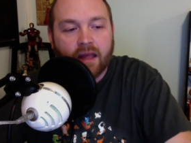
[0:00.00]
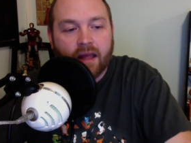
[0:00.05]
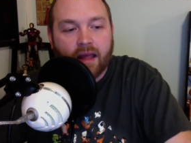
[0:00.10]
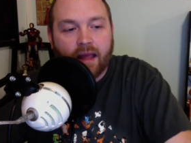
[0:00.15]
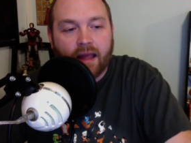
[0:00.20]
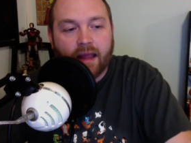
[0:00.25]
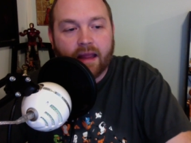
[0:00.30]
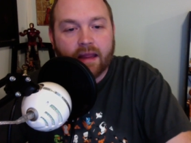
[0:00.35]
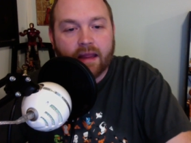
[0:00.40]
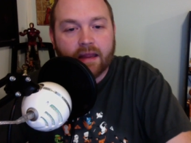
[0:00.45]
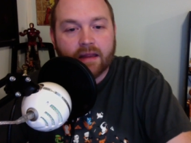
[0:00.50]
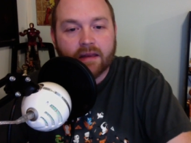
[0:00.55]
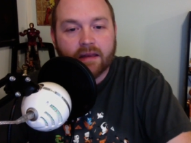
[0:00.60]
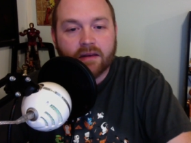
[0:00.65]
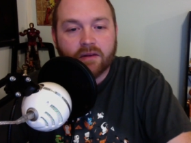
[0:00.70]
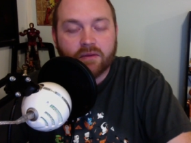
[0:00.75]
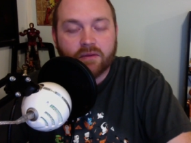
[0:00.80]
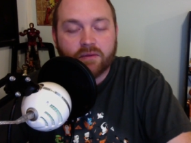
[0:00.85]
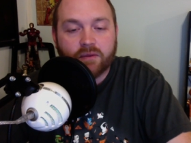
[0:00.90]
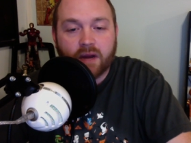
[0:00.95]

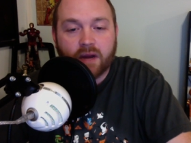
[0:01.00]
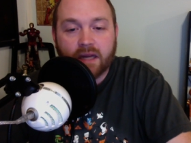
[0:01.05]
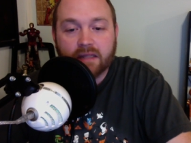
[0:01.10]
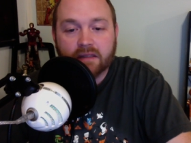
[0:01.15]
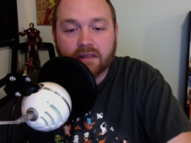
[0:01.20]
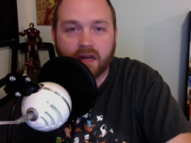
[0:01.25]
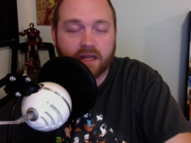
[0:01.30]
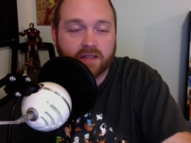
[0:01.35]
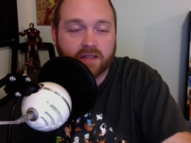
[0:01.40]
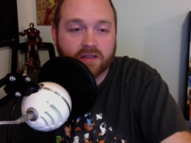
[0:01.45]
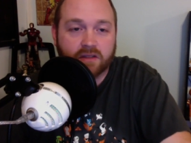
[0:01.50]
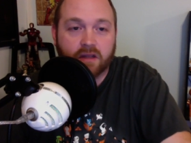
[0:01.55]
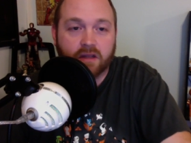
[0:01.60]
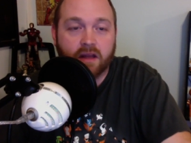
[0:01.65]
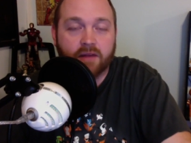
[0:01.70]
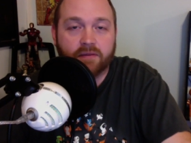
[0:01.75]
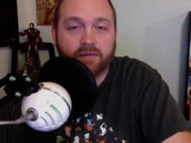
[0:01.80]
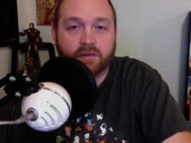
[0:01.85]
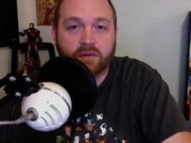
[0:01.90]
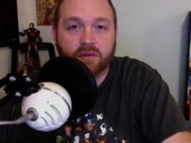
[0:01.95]
And finally, just
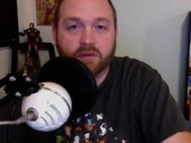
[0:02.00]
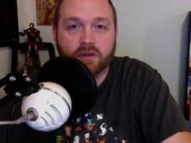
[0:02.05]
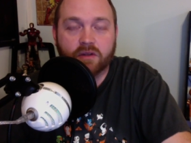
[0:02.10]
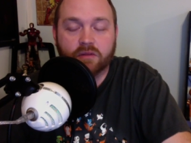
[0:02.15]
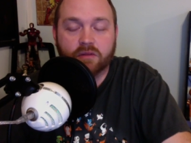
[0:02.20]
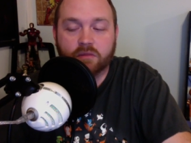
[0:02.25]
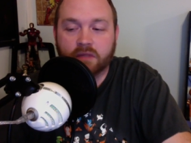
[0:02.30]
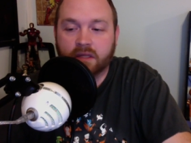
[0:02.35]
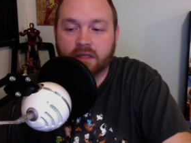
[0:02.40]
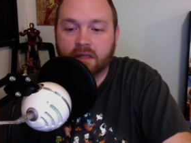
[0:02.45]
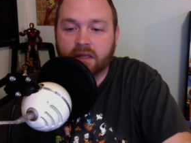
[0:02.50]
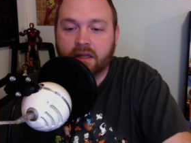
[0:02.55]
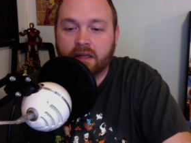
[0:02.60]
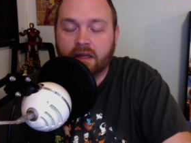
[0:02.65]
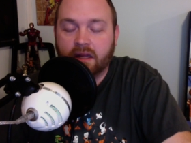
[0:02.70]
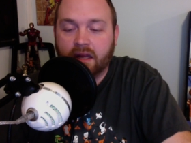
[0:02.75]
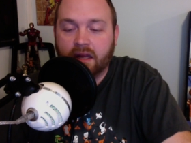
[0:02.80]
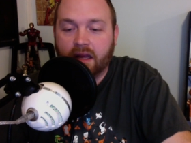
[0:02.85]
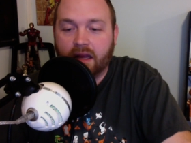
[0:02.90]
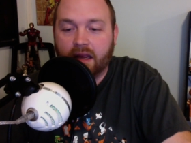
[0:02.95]
left the room,
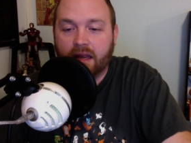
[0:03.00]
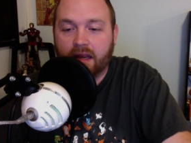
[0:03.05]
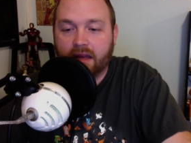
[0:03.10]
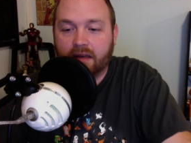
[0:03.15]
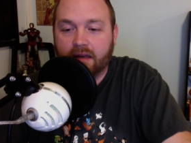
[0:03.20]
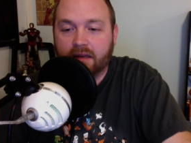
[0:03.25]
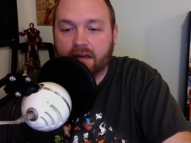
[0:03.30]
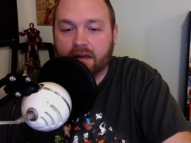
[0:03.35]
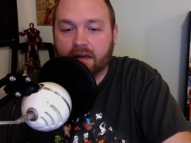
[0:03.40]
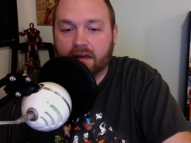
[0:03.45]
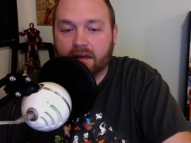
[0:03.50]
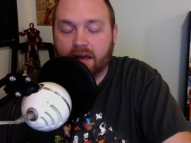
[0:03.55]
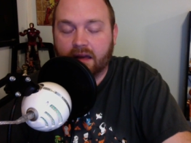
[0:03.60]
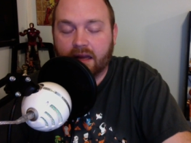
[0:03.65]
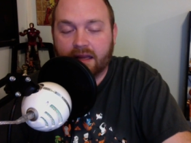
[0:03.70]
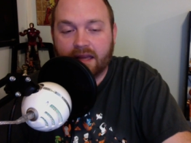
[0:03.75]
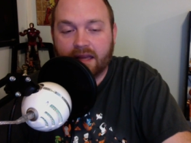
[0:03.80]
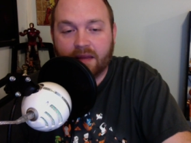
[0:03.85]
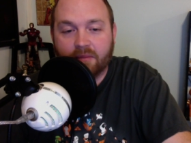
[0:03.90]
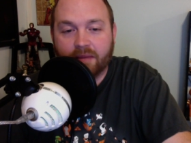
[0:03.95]
And I
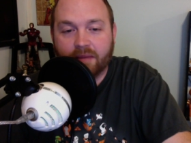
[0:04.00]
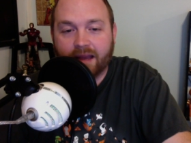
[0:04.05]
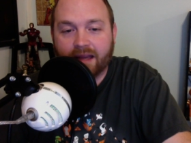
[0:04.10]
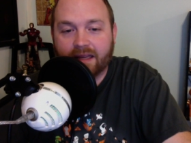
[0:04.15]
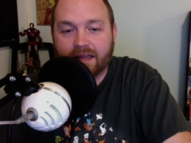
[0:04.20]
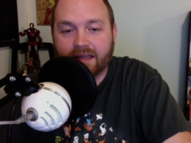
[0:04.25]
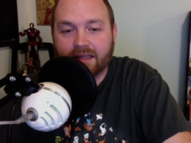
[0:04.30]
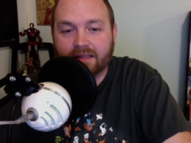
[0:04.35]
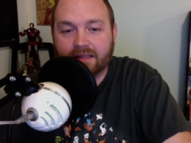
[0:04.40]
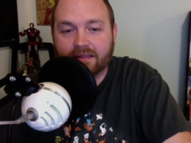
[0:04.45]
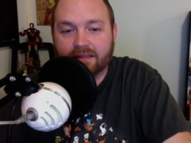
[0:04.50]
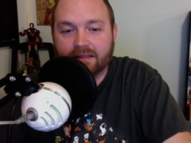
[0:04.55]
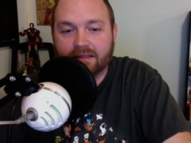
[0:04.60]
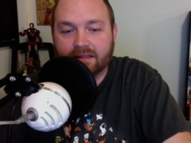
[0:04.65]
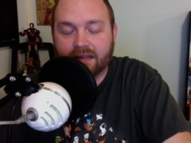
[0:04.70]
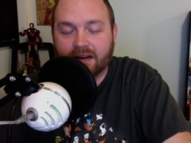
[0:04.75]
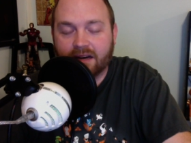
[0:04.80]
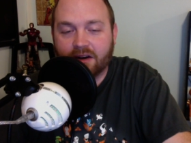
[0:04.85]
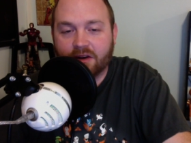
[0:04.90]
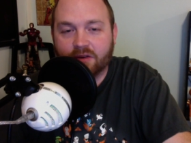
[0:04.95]
came back in,
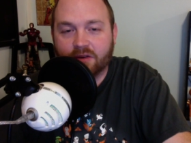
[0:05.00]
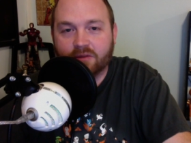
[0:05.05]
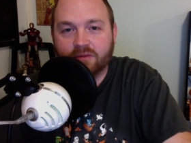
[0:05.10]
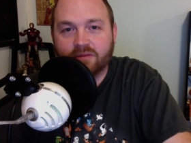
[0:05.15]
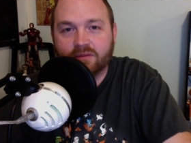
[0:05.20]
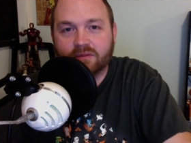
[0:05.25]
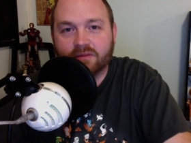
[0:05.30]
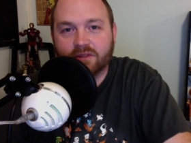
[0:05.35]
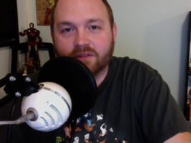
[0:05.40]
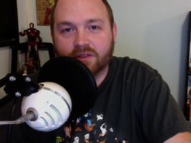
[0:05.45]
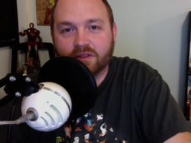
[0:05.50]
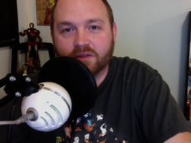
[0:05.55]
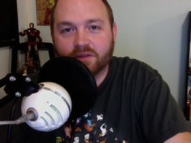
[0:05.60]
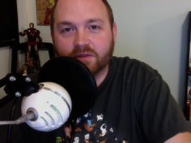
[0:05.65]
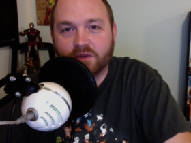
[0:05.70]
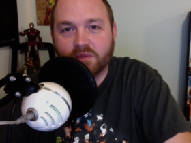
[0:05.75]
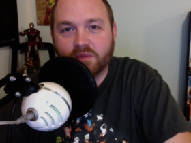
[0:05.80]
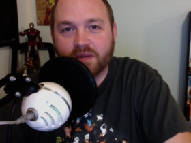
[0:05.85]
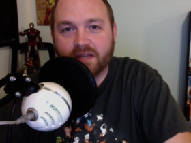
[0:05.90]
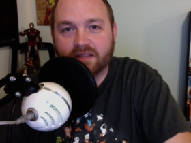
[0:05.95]
I don't know, just a
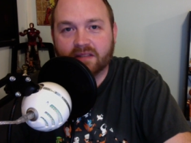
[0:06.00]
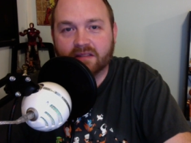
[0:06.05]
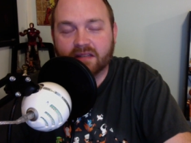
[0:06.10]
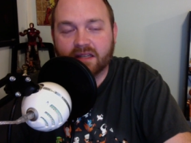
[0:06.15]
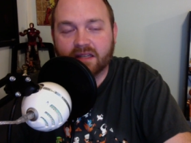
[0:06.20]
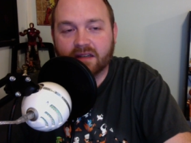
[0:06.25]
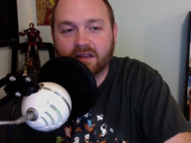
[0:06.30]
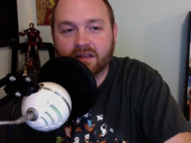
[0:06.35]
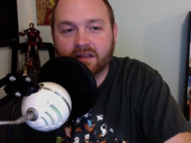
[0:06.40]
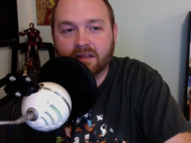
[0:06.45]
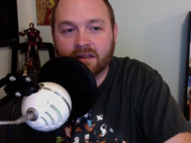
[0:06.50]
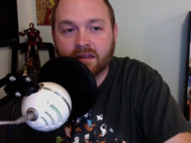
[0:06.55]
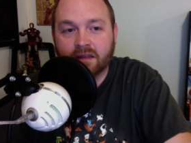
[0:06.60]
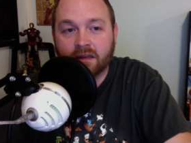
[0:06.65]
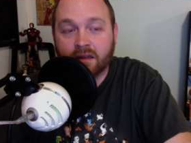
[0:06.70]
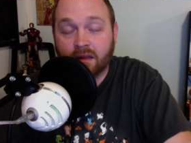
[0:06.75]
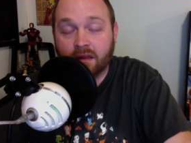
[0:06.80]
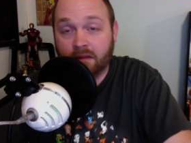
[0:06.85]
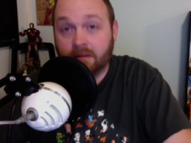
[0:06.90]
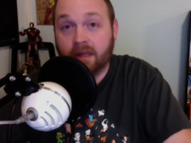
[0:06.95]
few minutes later,
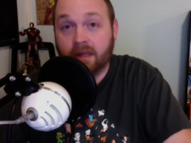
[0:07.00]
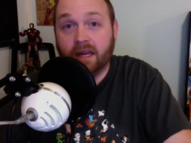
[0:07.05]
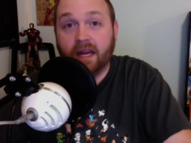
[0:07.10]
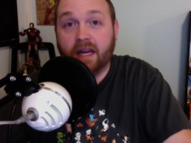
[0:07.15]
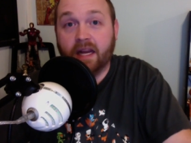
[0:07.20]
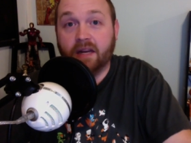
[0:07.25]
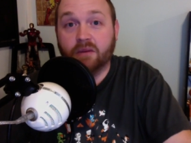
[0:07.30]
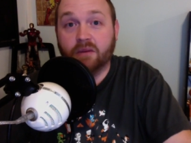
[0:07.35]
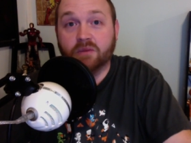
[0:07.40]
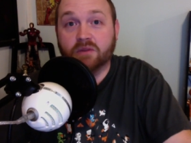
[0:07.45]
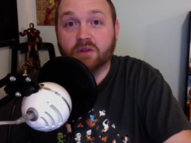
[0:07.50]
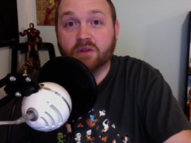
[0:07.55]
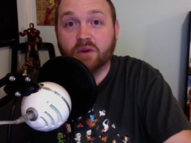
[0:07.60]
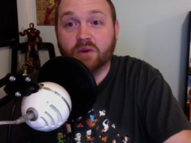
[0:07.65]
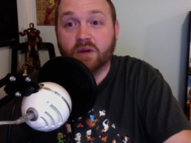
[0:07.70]
and it was loaded